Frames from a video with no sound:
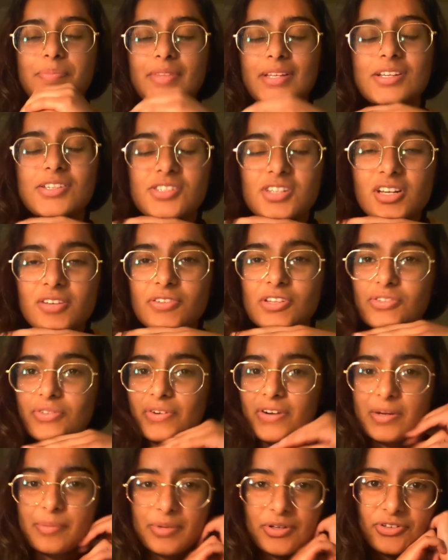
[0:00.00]
His stuff is
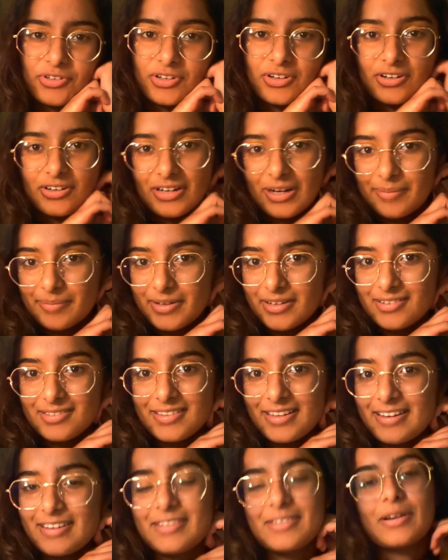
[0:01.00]
very mature, and I'm not
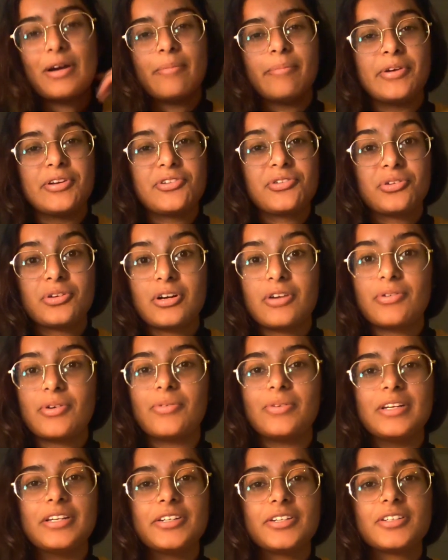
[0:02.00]
that mature of a
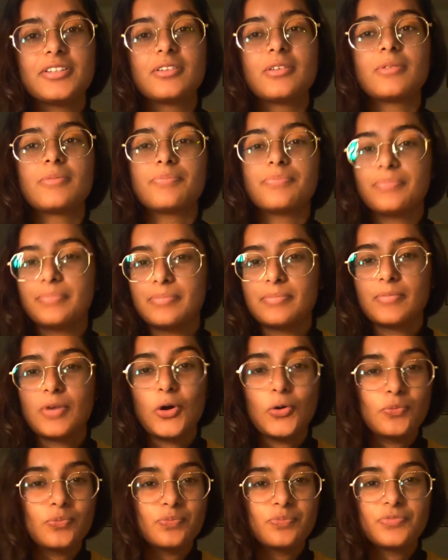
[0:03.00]
reader.
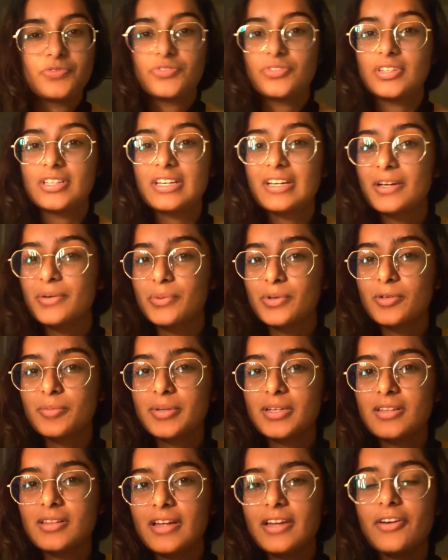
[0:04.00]
Hopefully I will
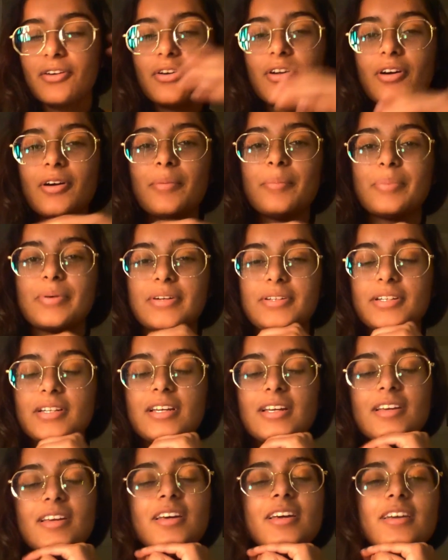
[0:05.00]
be later on, but
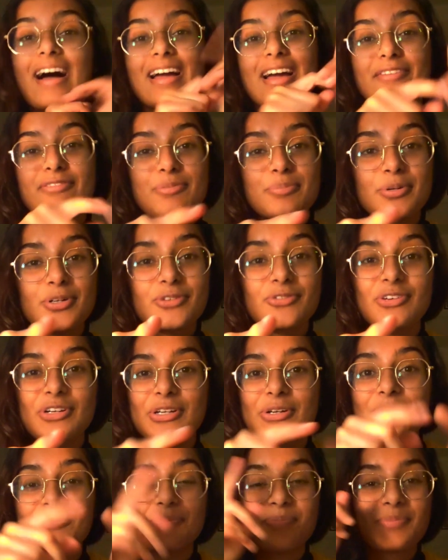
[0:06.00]
I have a book for
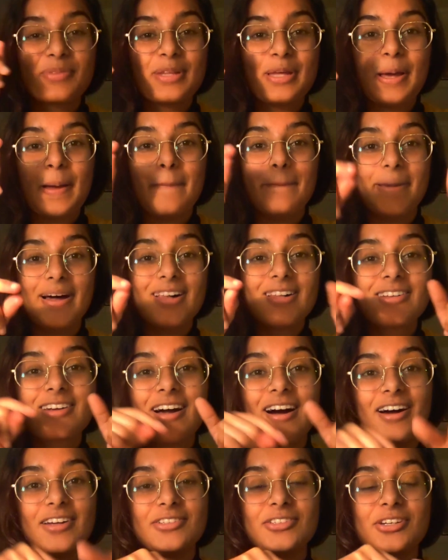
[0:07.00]
you. Bel
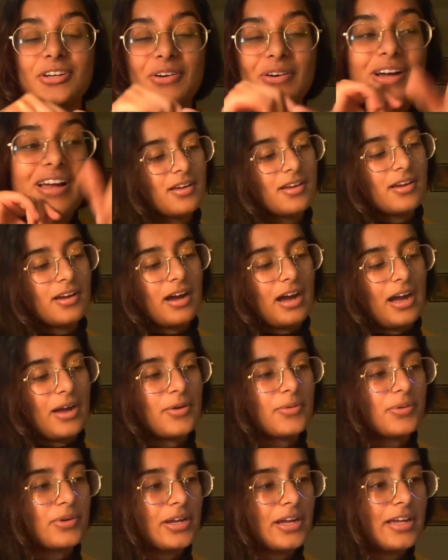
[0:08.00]
Canto.
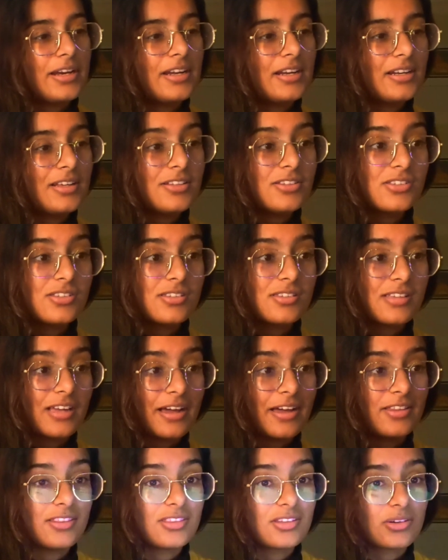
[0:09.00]
I read it in
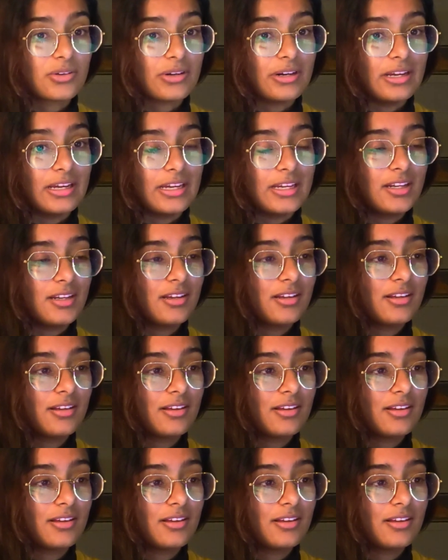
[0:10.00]
10th grade.